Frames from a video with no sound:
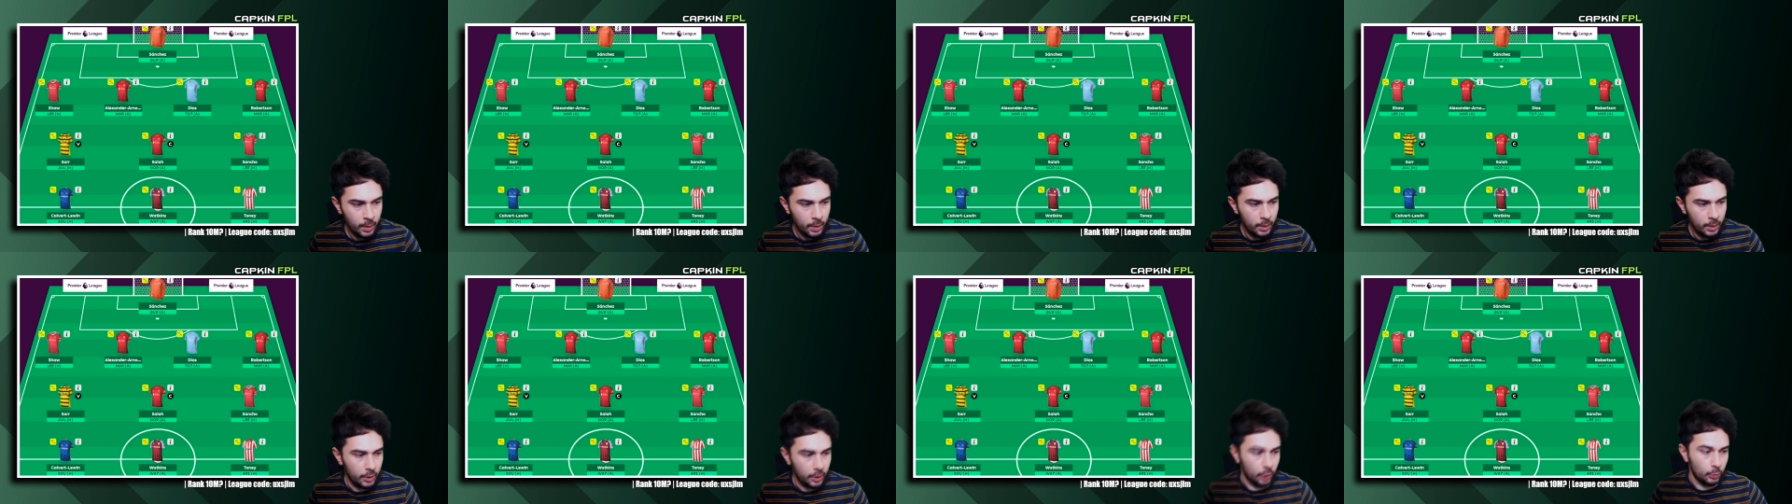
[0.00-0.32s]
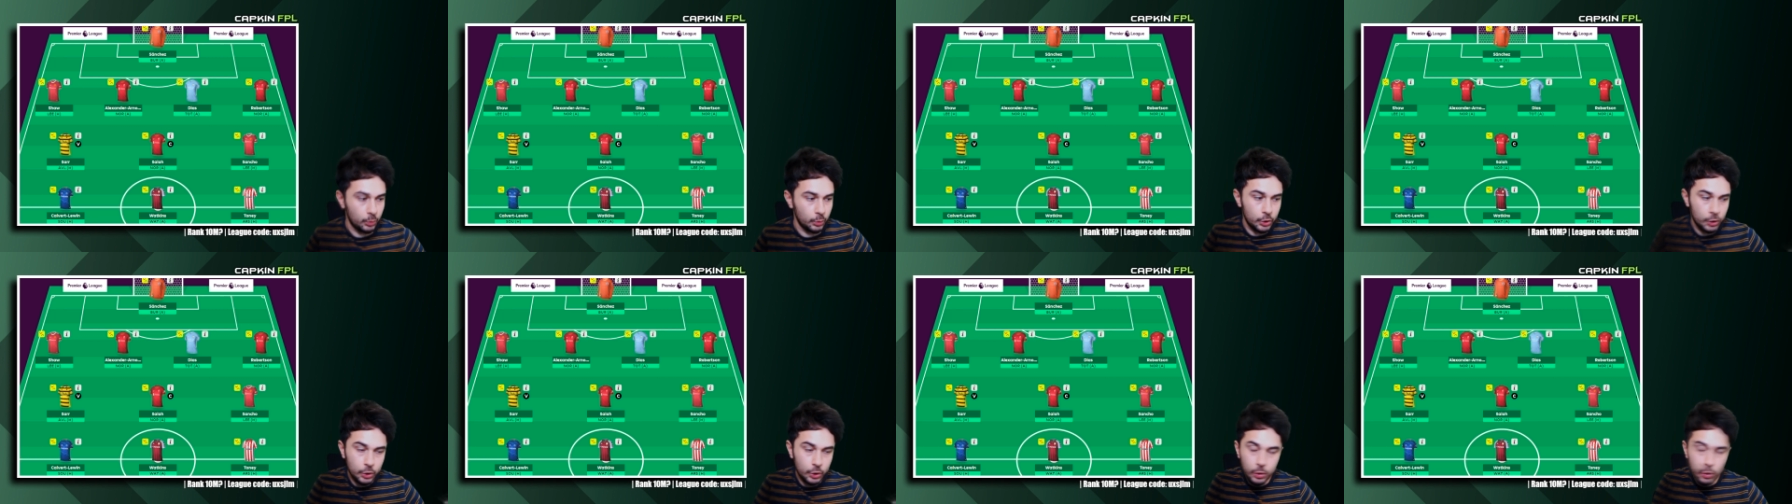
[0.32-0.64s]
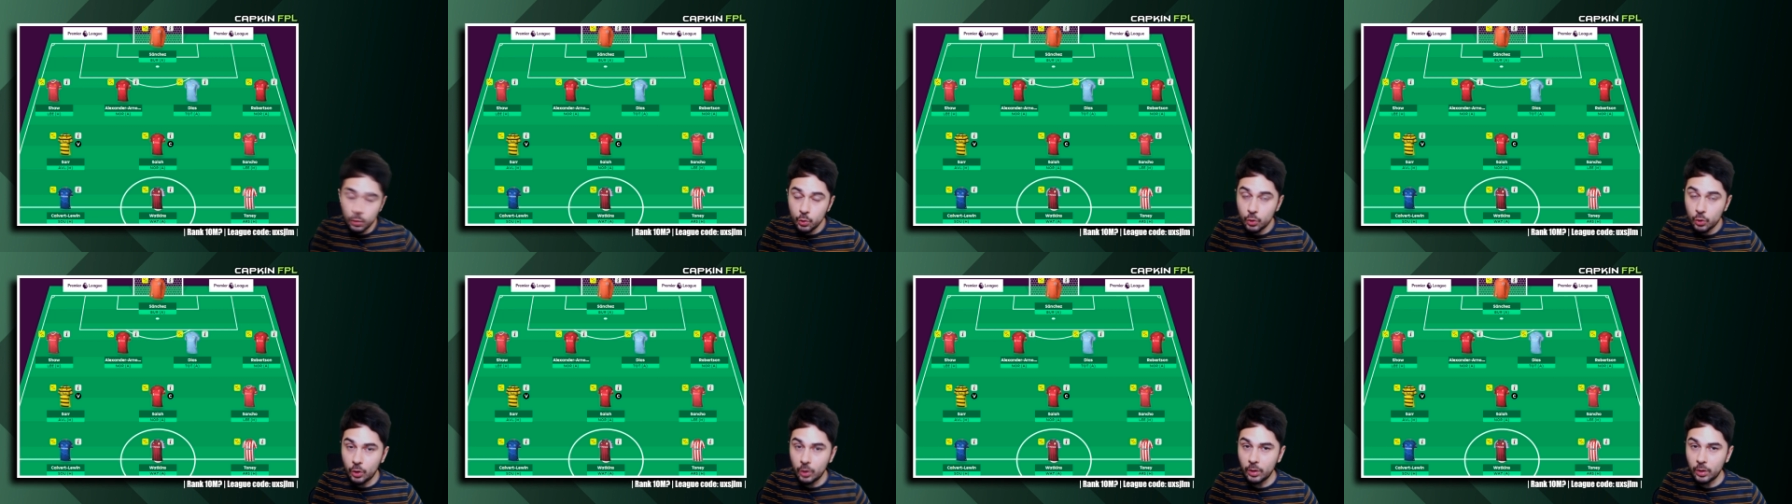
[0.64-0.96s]
You know, we've
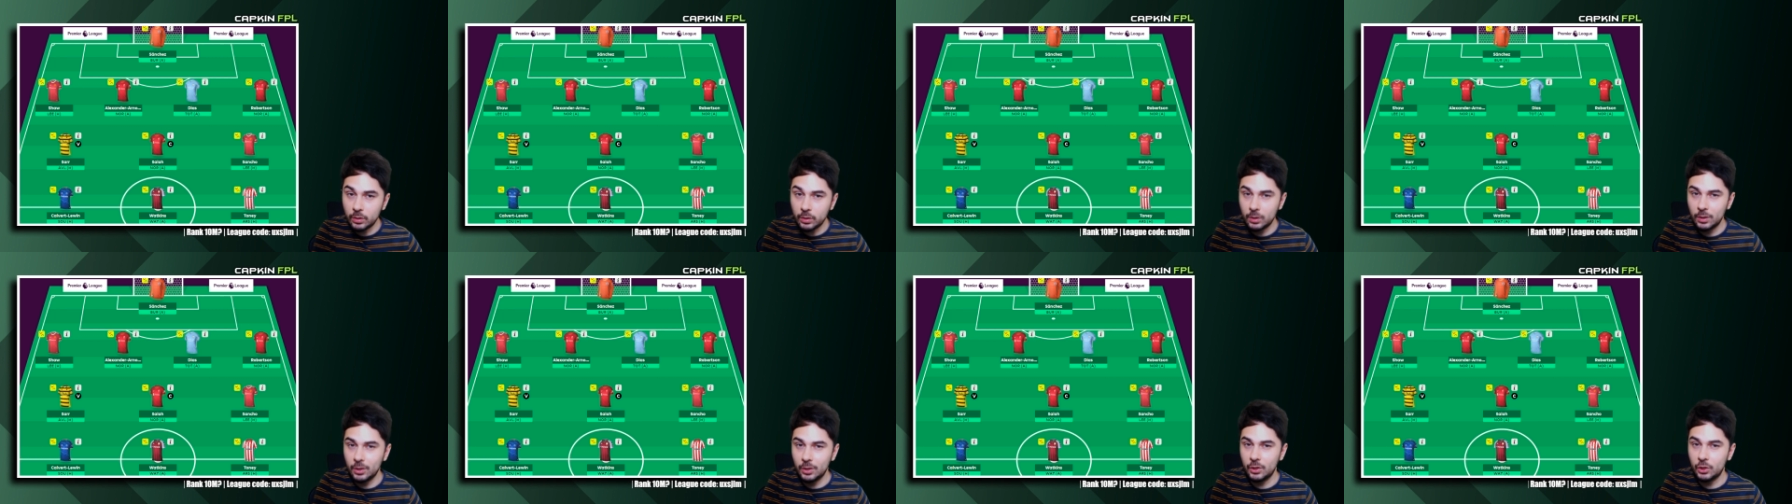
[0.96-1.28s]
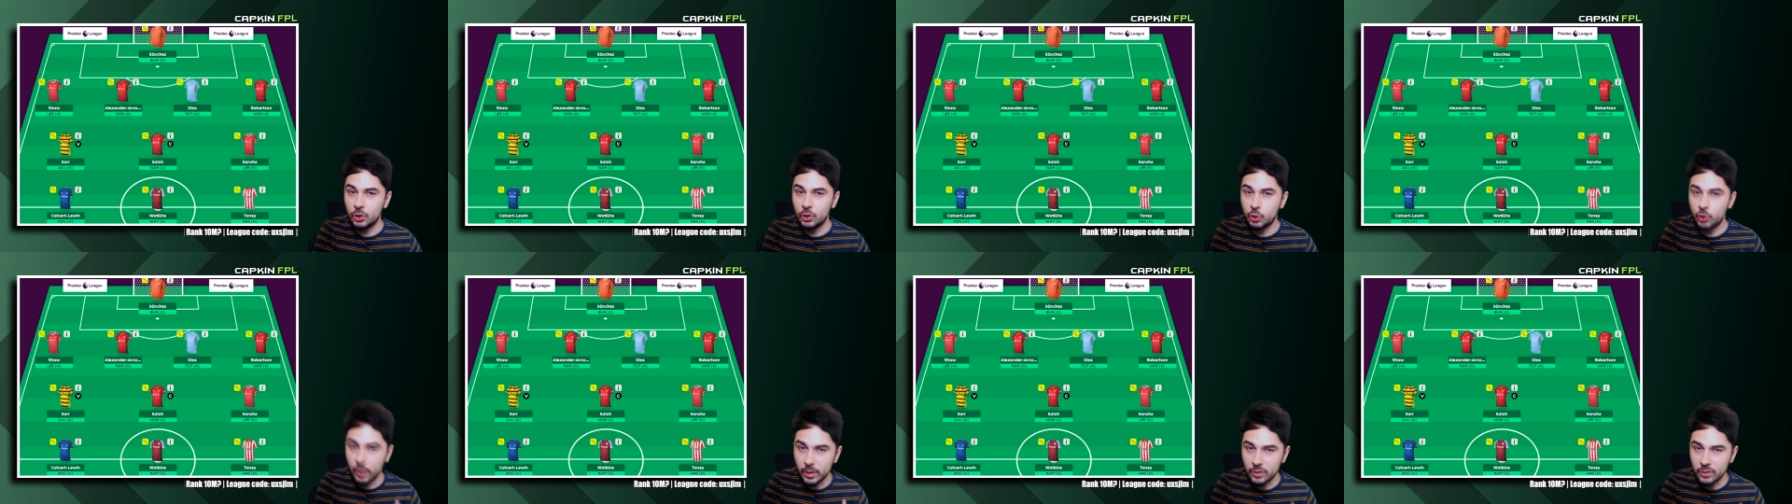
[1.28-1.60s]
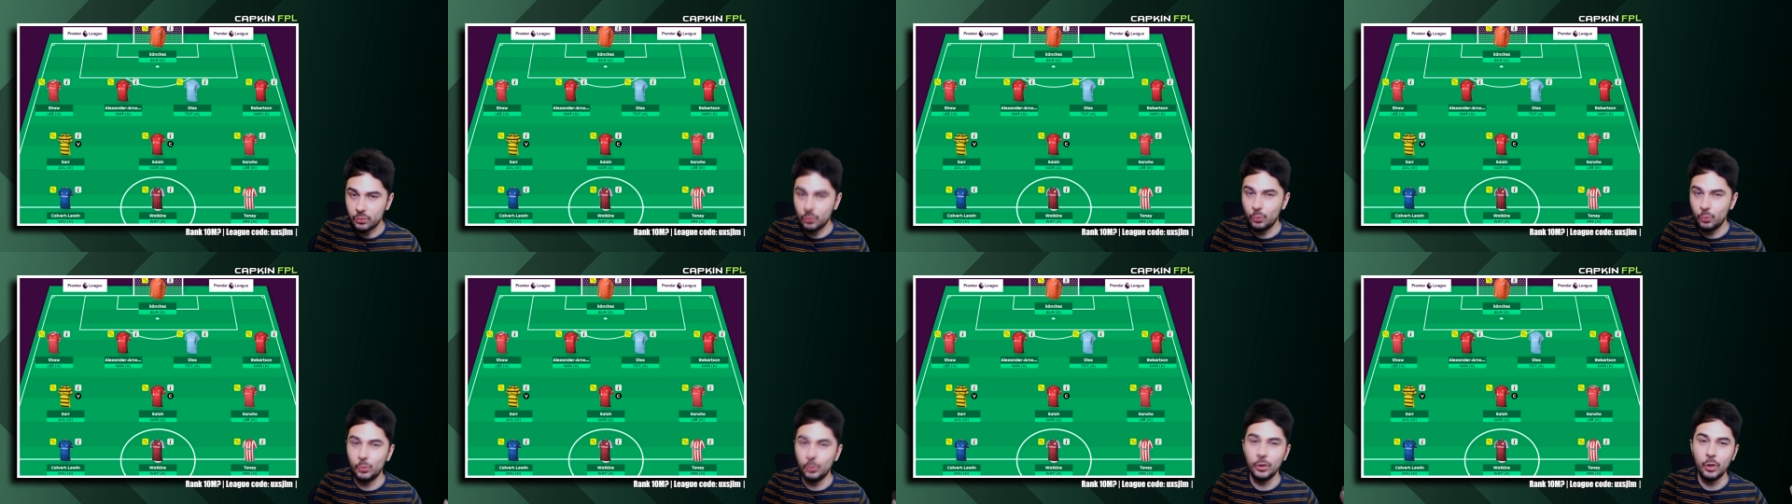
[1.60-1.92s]
still got the
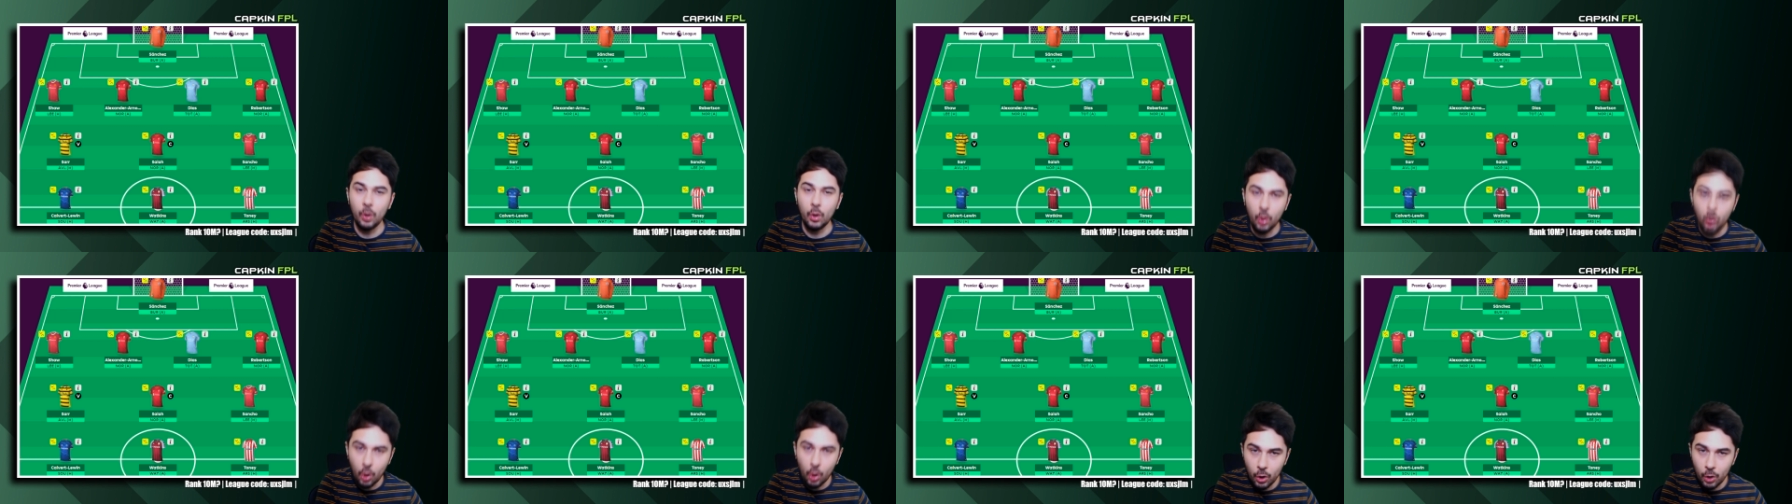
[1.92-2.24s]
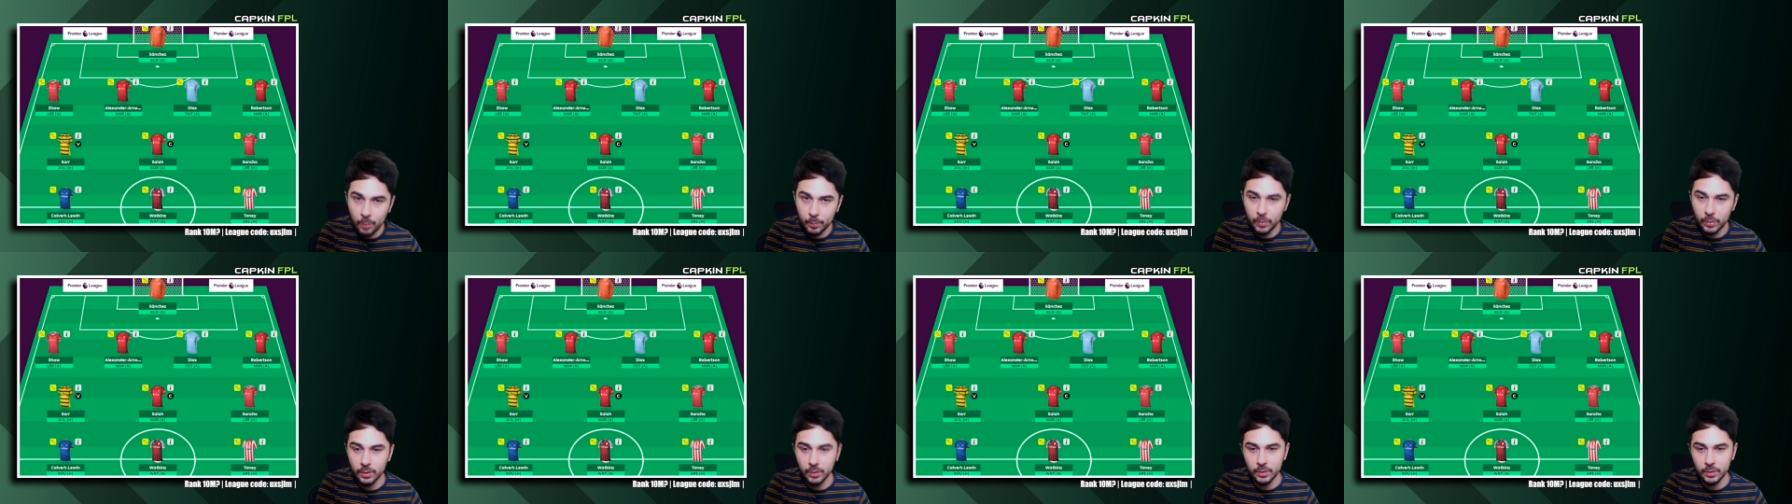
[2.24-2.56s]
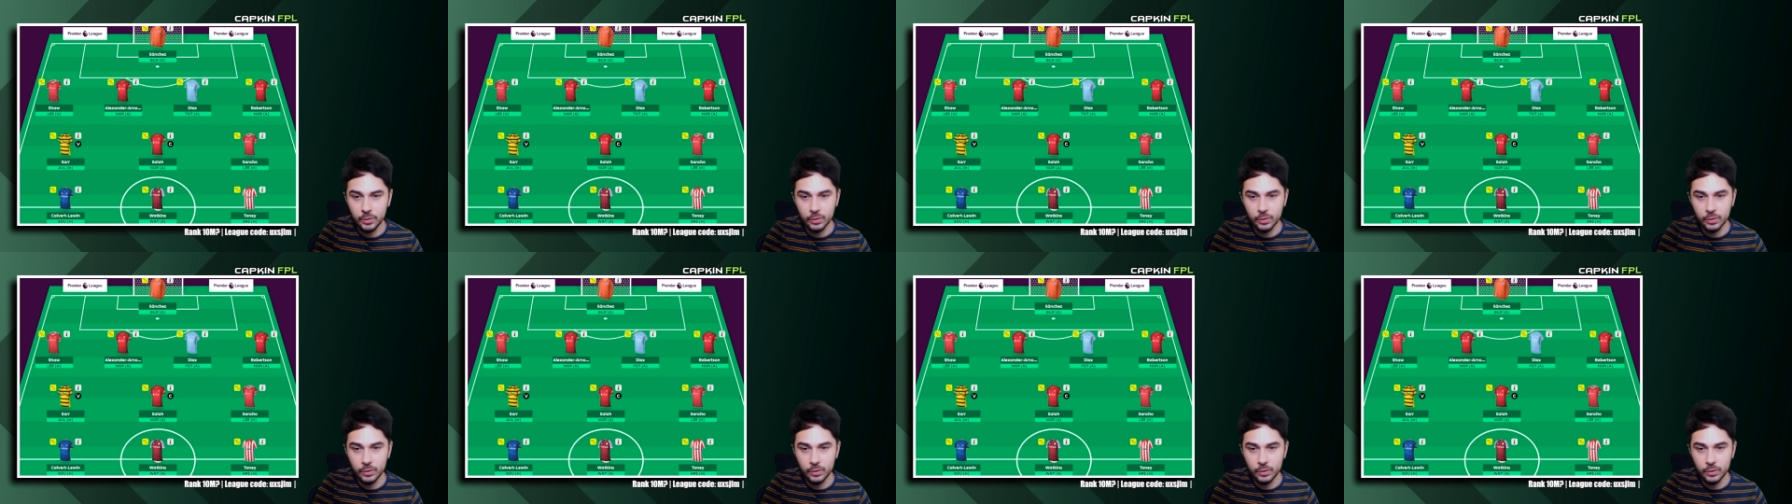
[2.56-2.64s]
transfer window open,